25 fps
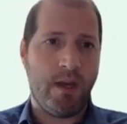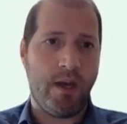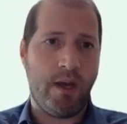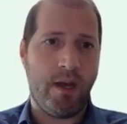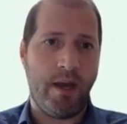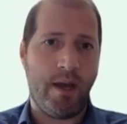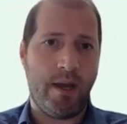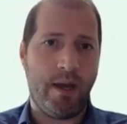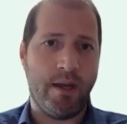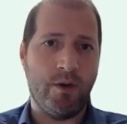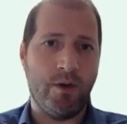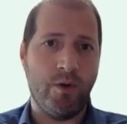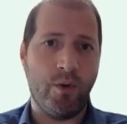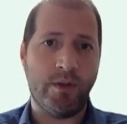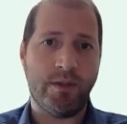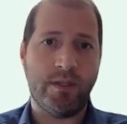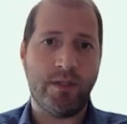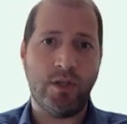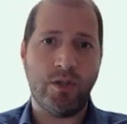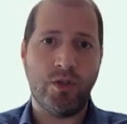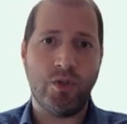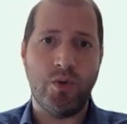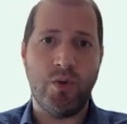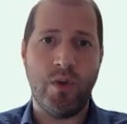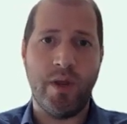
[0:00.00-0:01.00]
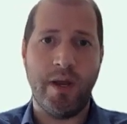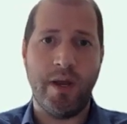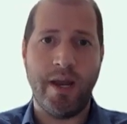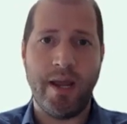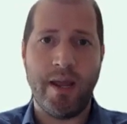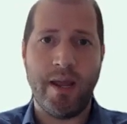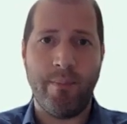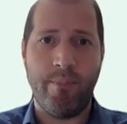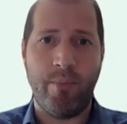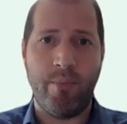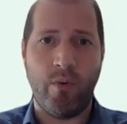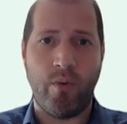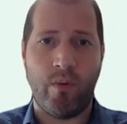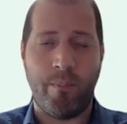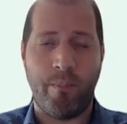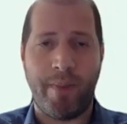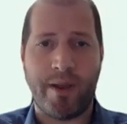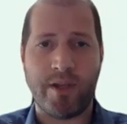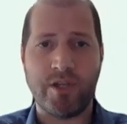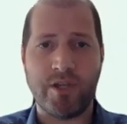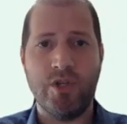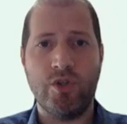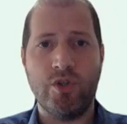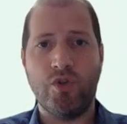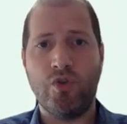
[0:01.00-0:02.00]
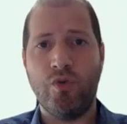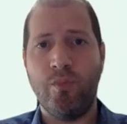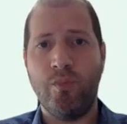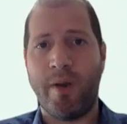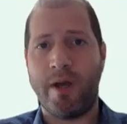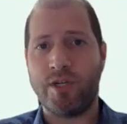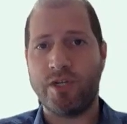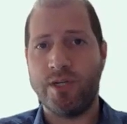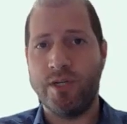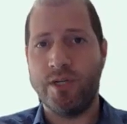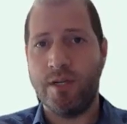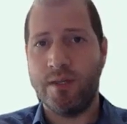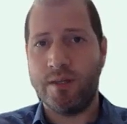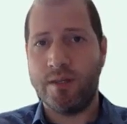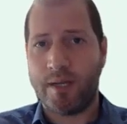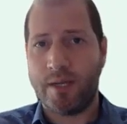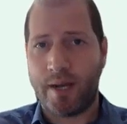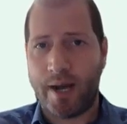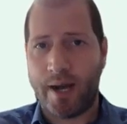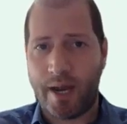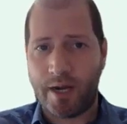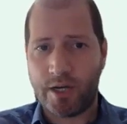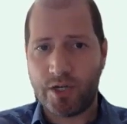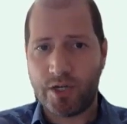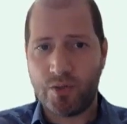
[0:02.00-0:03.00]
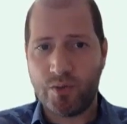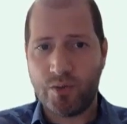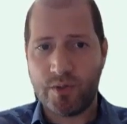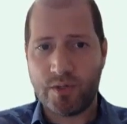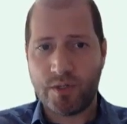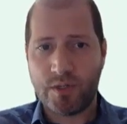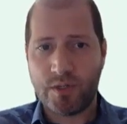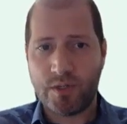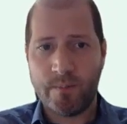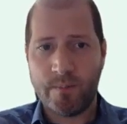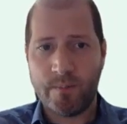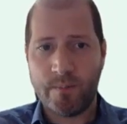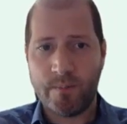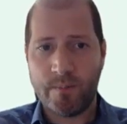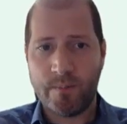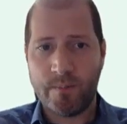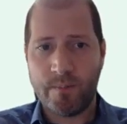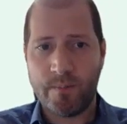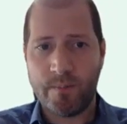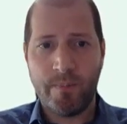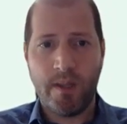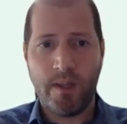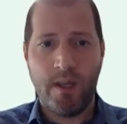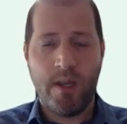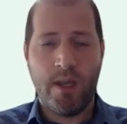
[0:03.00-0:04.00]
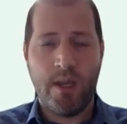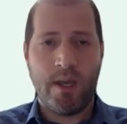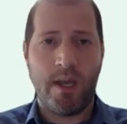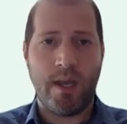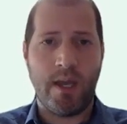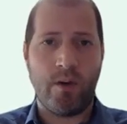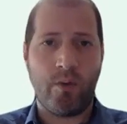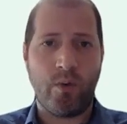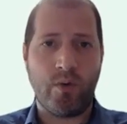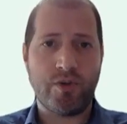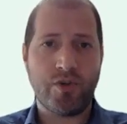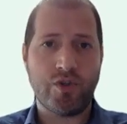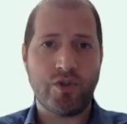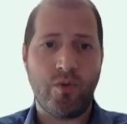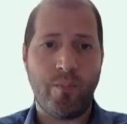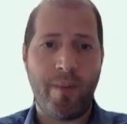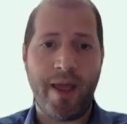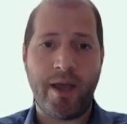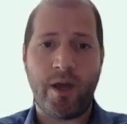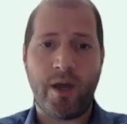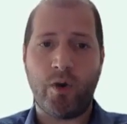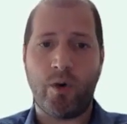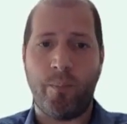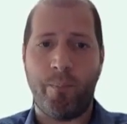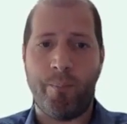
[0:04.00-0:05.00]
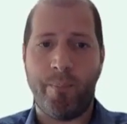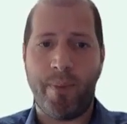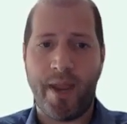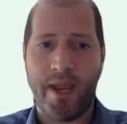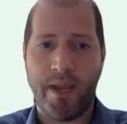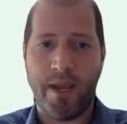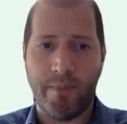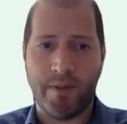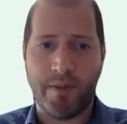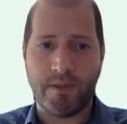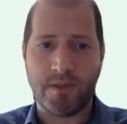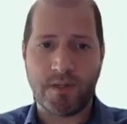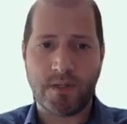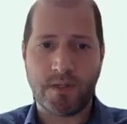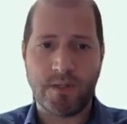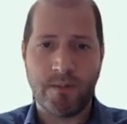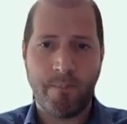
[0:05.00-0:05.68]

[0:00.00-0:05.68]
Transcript: in order to enable machine-to-machine interactions and also micropayments.